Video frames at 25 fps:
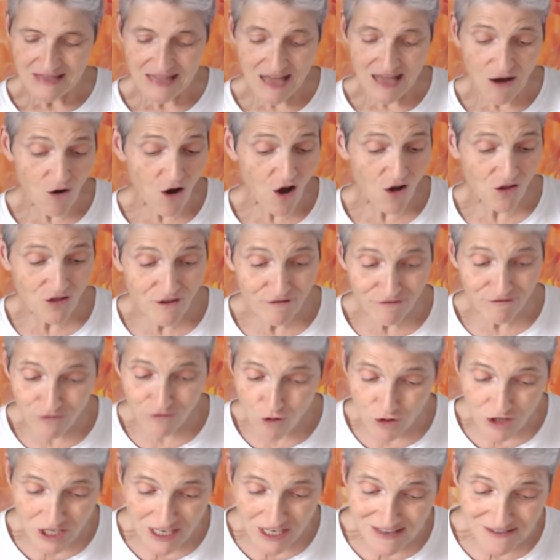Now, on the
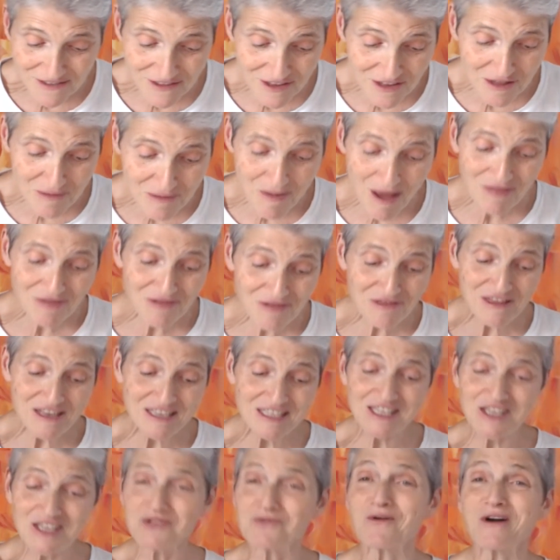14th of the month,
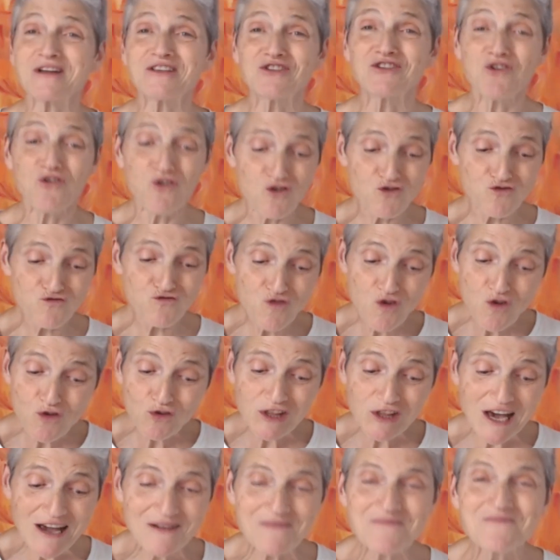this is when your
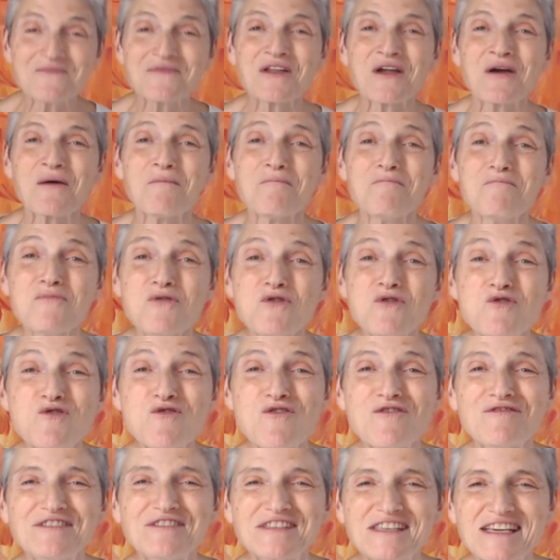ruler
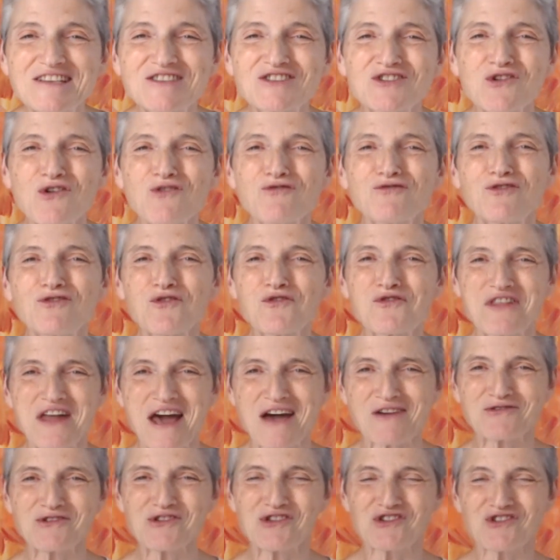moves into your fourth
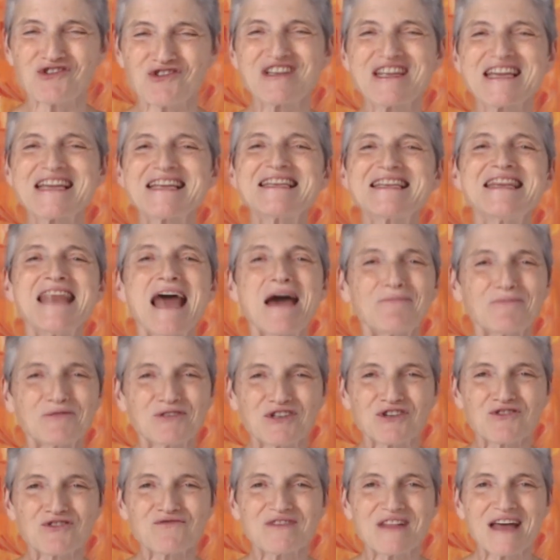house, joining
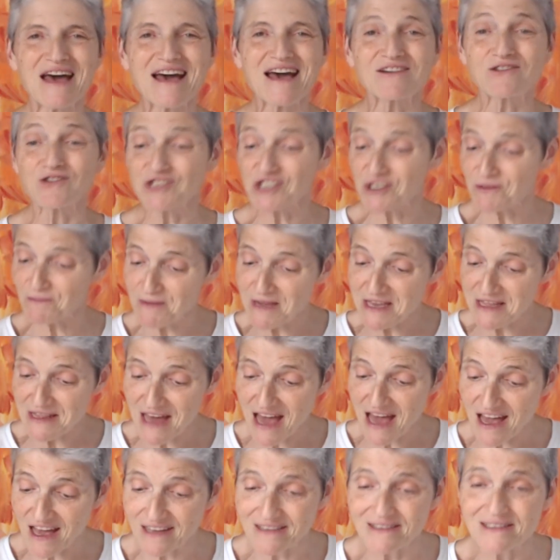Neptune there, going to be
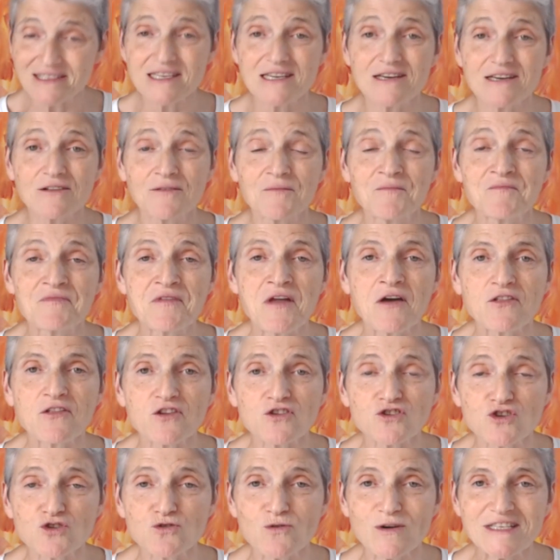there until
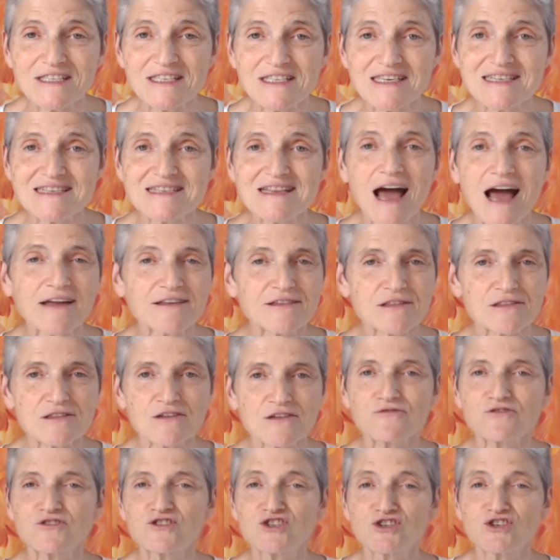the 29th
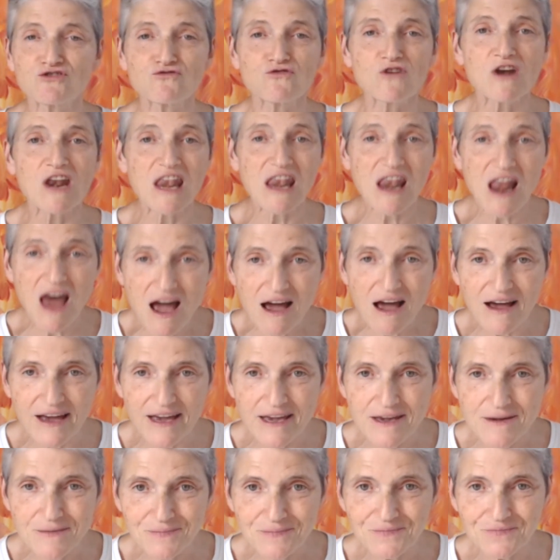of
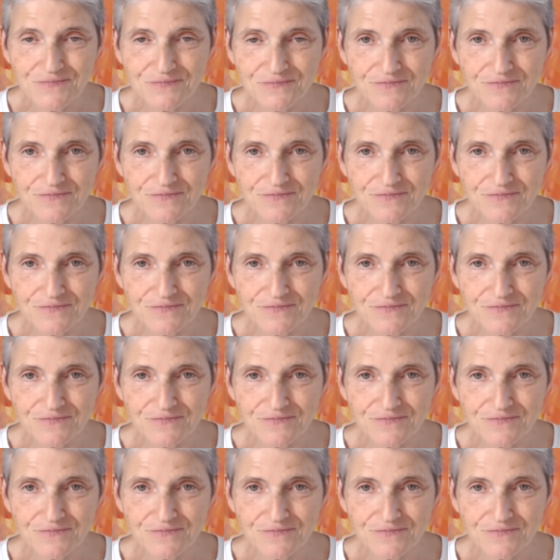July.